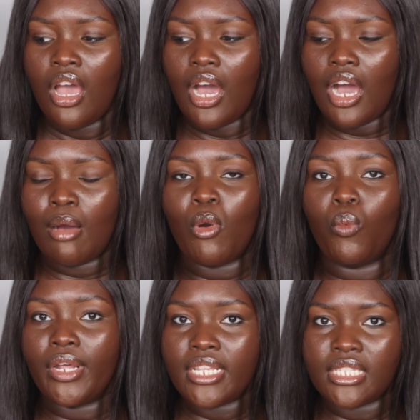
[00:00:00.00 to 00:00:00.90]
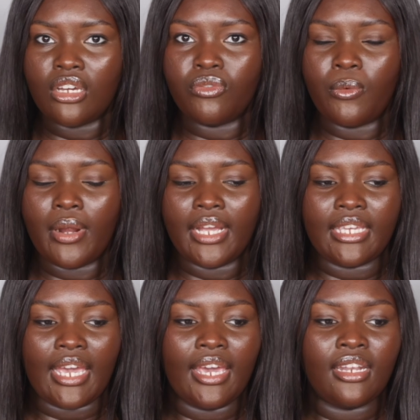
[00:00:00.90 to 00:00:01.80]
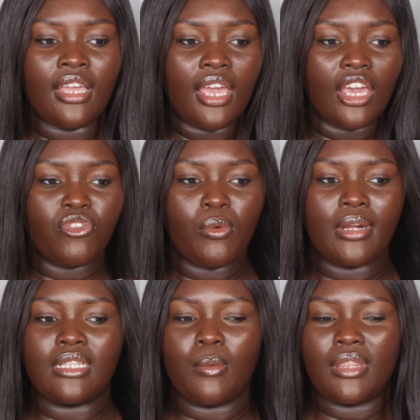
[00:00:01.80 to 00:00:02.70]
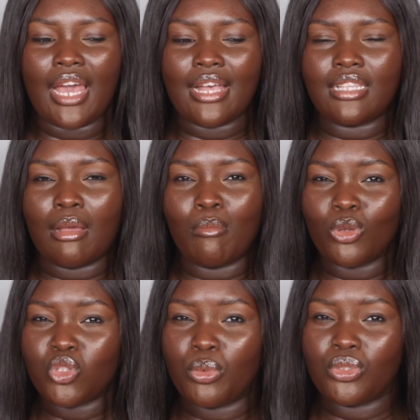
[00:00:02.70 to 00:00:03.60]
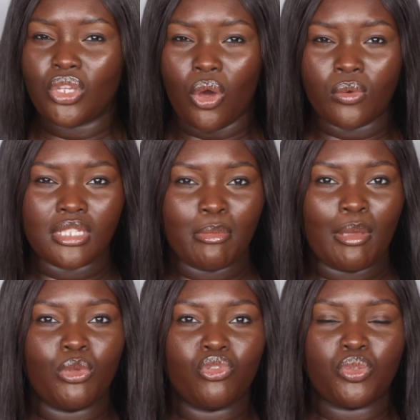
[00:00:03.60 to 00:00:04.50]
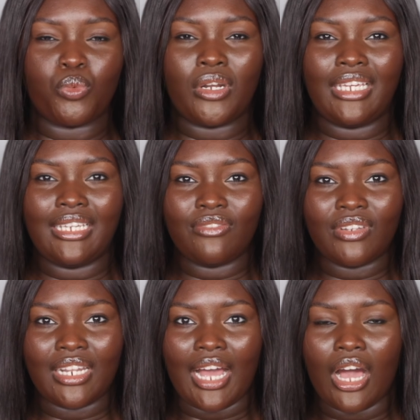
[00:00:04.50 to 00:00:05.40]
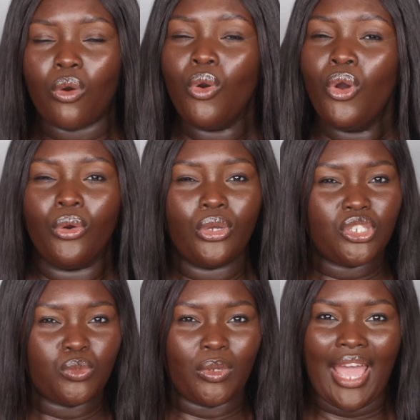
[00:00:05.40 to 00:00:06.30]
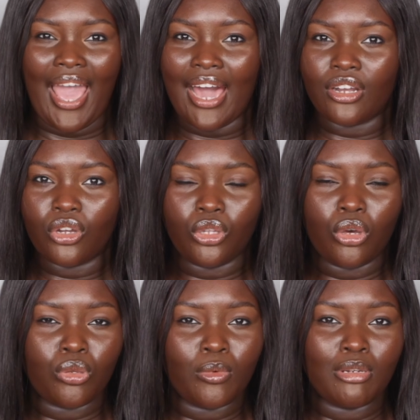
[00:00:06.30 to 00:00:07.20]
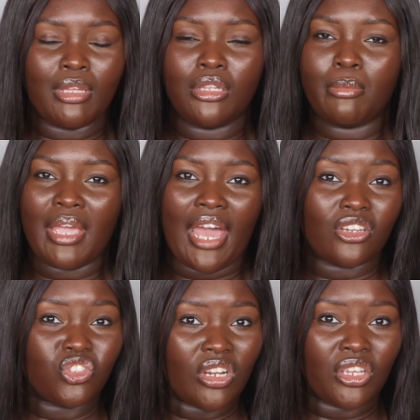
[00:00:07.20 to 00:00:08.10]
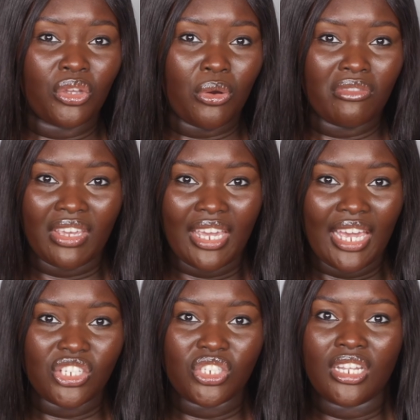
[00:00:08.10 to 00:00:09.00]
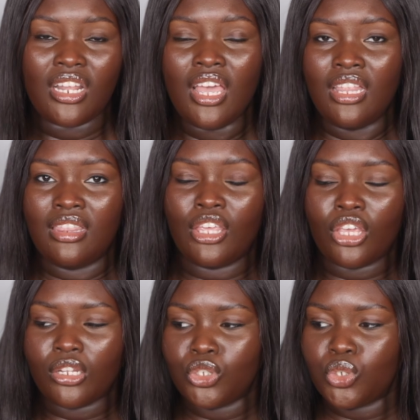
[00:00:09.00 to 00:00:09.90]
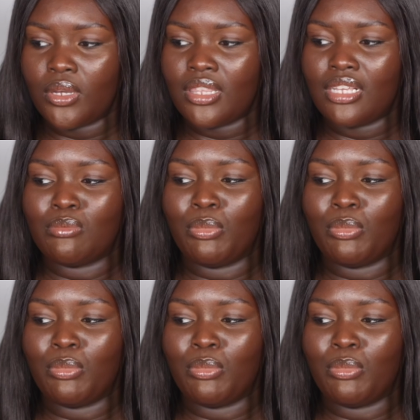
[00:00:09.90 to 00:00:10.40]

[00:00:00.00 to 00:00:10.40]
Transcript: What is it good for? Again, if you are someone that has like multiple tones and maybe you just want to even it out, or you just want to add a glow, you want to be a little bit extra in your own vacation, then you'll enjoy this.